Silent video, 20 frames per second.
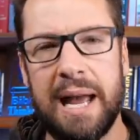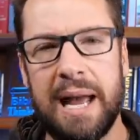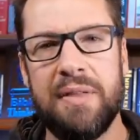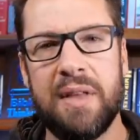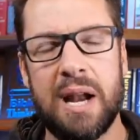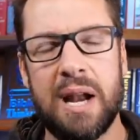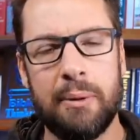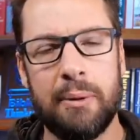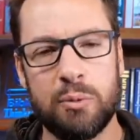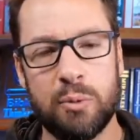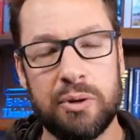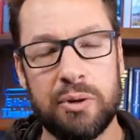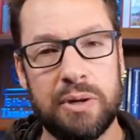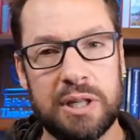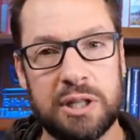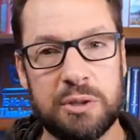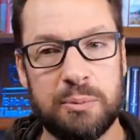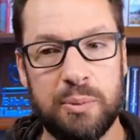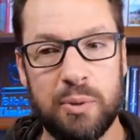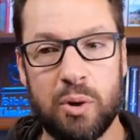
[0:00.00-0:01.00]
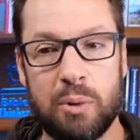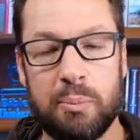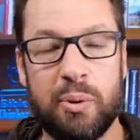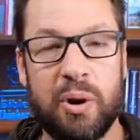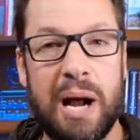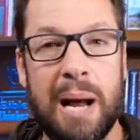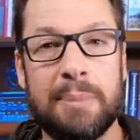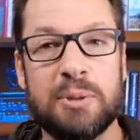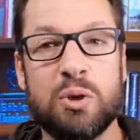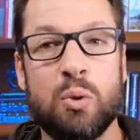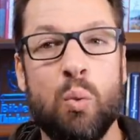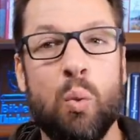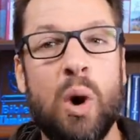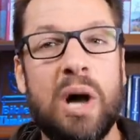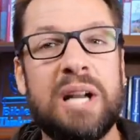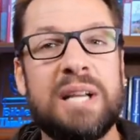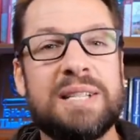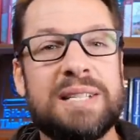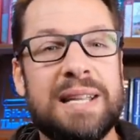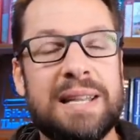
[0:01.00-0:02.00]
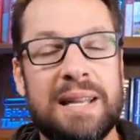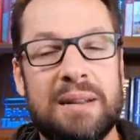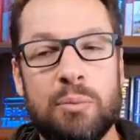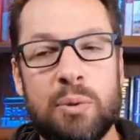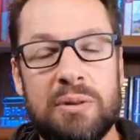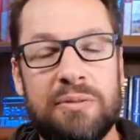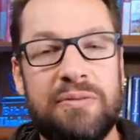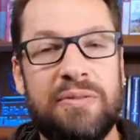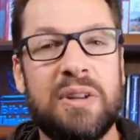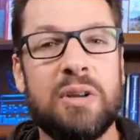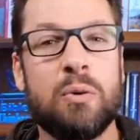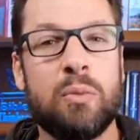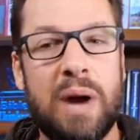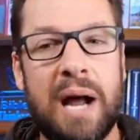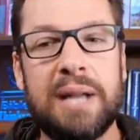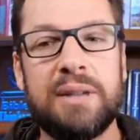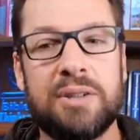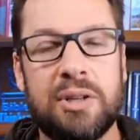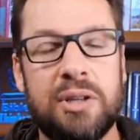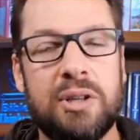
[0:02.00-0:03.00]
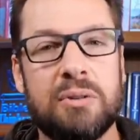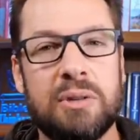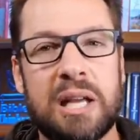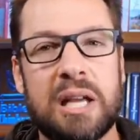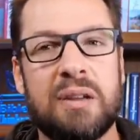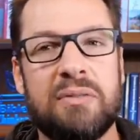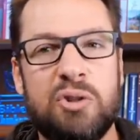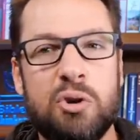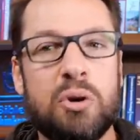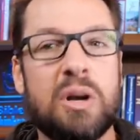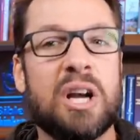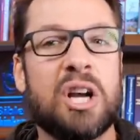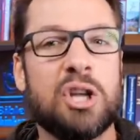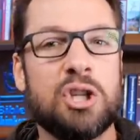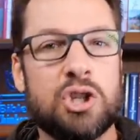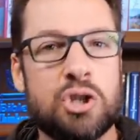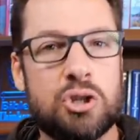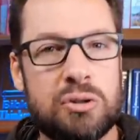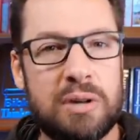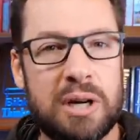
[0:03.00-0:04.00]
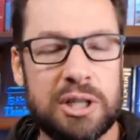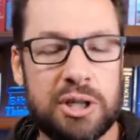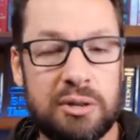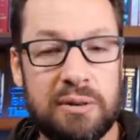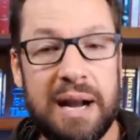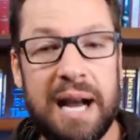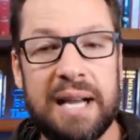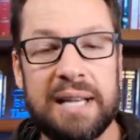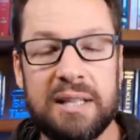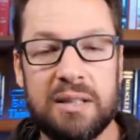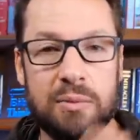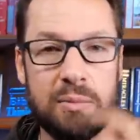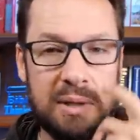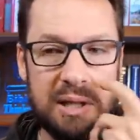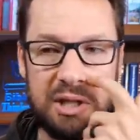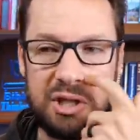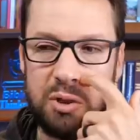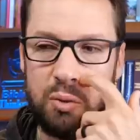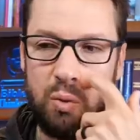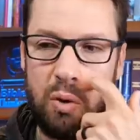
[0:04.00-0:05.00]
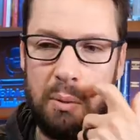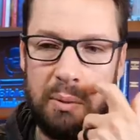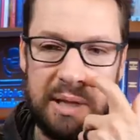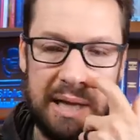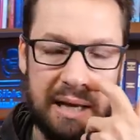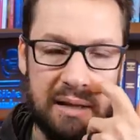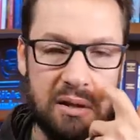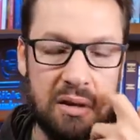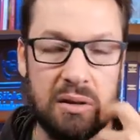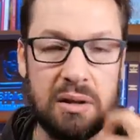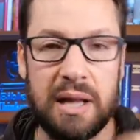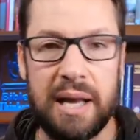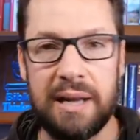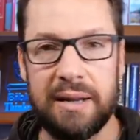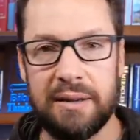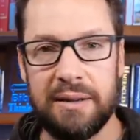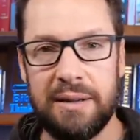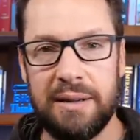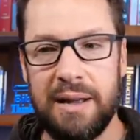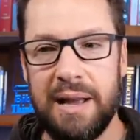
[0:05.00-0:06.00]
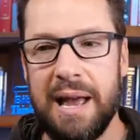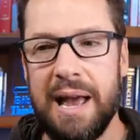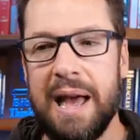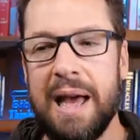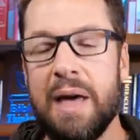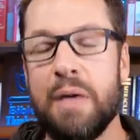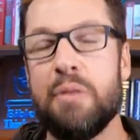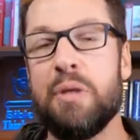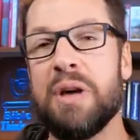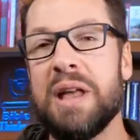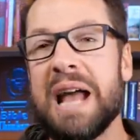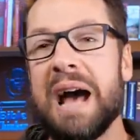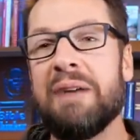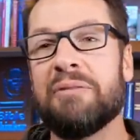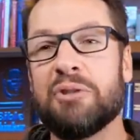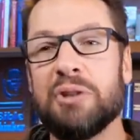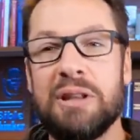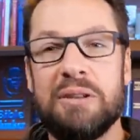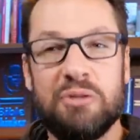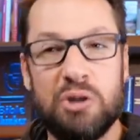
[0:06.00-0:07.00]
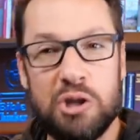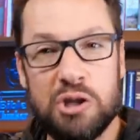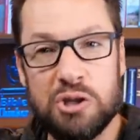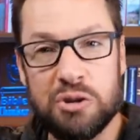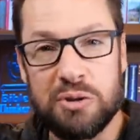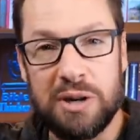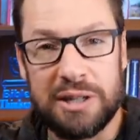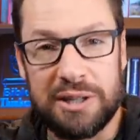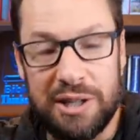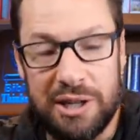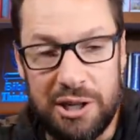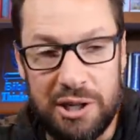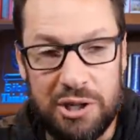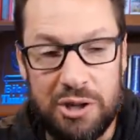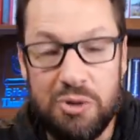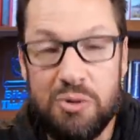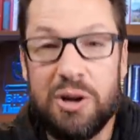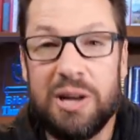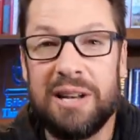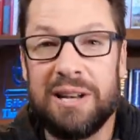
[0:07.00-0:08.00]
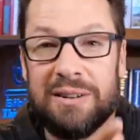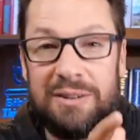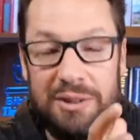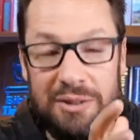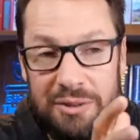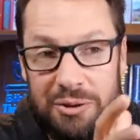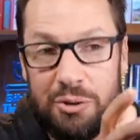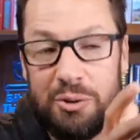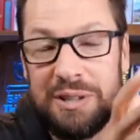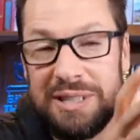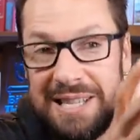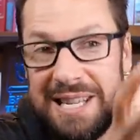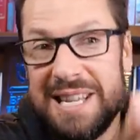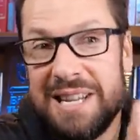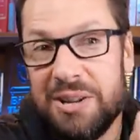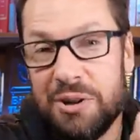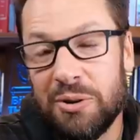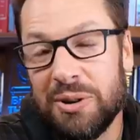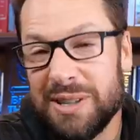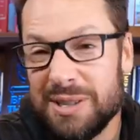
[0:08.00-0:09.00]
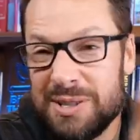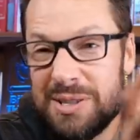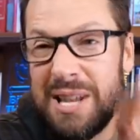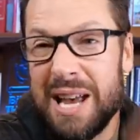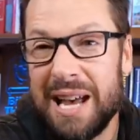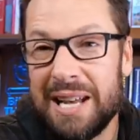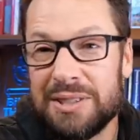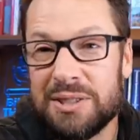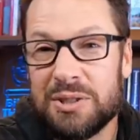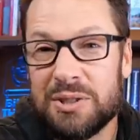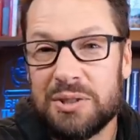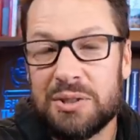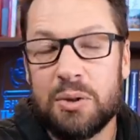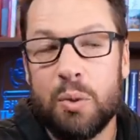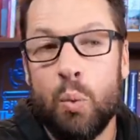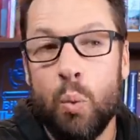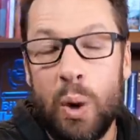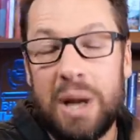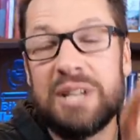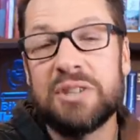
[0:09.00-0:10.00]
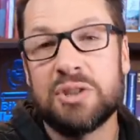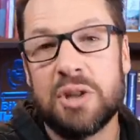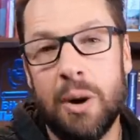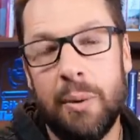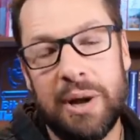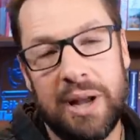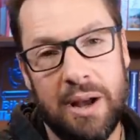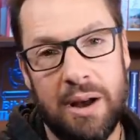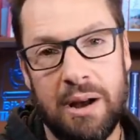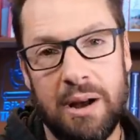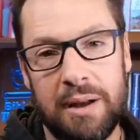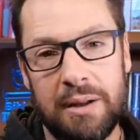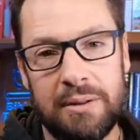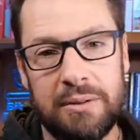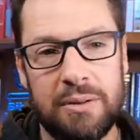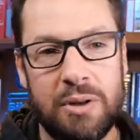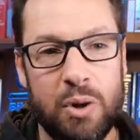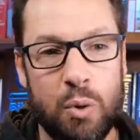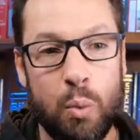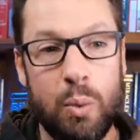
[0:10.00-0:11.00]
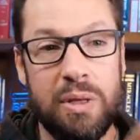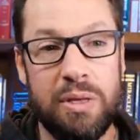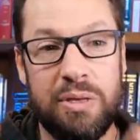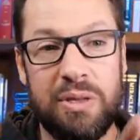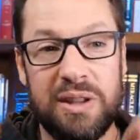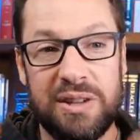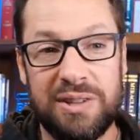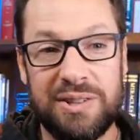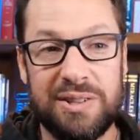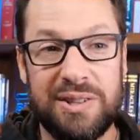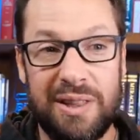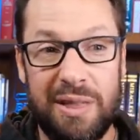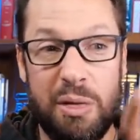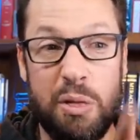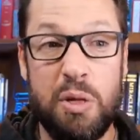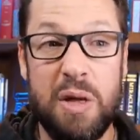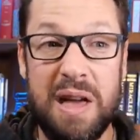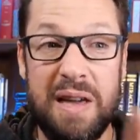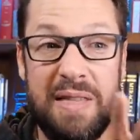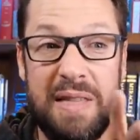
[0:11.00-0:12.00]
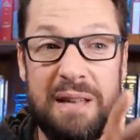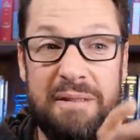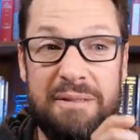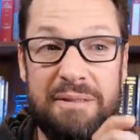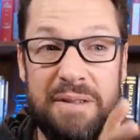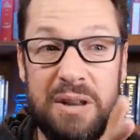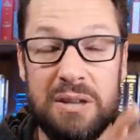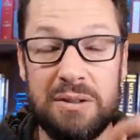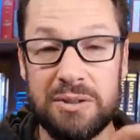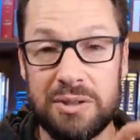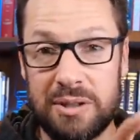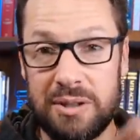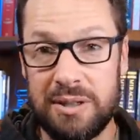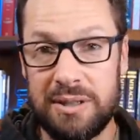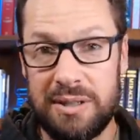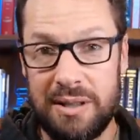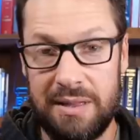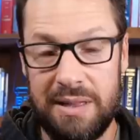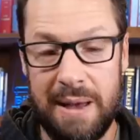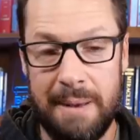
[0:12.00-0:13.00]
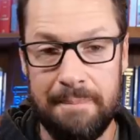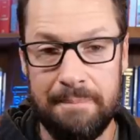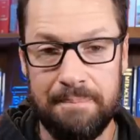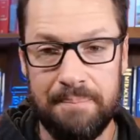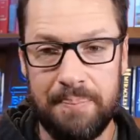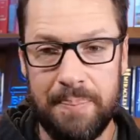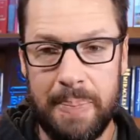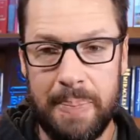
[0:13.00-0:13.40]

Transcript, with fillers: And then I would want to explore perhaps what is it that would feel right to you? Like if you could construct your ideal religion, what would that look like? Then after they've constructed it, you can critique or assess what is going on with this thing that feels good to them.